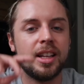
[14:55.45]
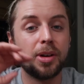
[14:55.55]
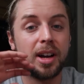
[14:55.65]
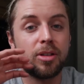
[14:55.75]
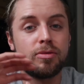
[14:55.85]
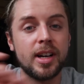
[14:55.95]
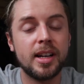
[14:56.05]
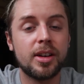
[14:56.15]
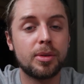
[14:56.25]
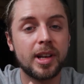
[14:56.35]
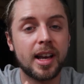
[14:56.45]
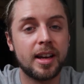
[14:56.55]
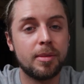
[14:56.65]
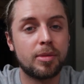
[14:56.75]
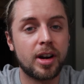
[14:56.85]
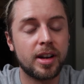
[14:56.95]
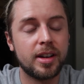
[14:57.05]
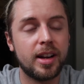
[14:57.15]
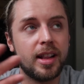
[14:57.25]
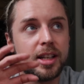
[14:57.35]
So I had a really good weekend in
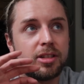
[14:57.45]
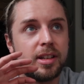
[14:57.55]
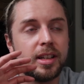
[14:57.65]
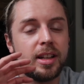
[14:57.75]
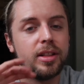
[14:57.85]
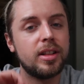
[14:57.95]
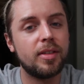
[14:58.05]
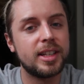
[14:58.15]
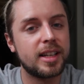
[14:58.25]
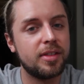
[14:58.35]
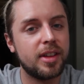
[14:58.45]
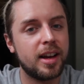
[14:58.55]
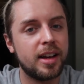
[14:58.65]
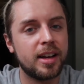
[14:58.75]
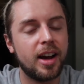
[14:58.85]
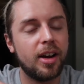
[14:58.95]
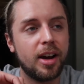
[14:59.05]
Brighton. I literally love it down there.